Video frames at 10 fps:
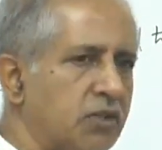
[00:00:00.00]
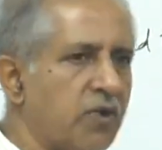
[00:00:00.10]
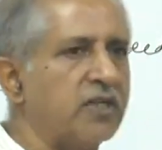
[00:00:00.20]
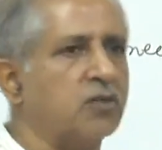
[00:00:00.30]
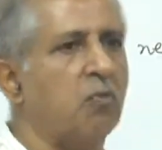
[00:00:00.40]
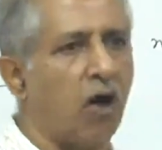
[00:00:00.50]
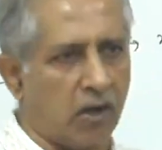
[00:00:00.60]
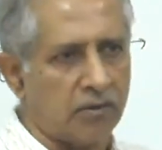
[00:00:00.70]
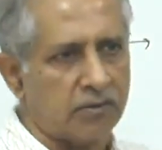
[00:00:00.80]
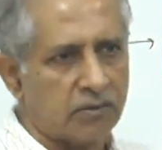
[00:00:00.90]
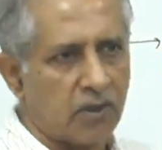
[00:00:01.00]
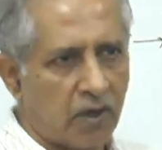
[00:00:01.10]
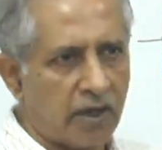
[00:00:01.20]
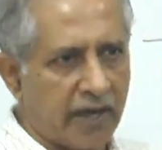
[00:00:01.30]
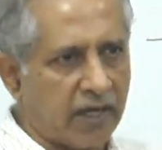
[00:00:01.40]
is very small
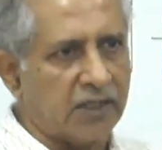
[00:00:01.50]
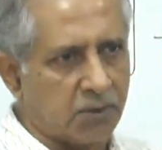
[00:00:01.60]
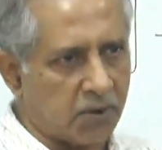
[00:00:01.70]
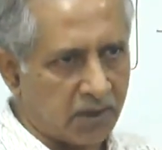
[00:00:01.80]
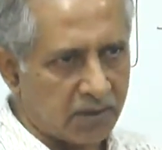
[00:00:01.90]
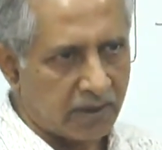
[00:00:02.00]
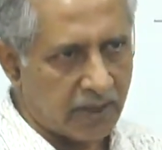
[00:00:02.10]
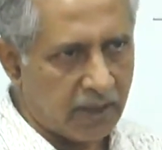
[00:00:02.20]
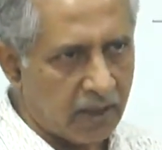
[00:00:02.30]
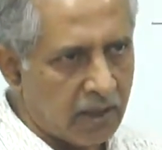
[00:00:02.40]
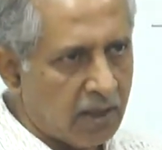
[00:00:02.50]
or negligible, right?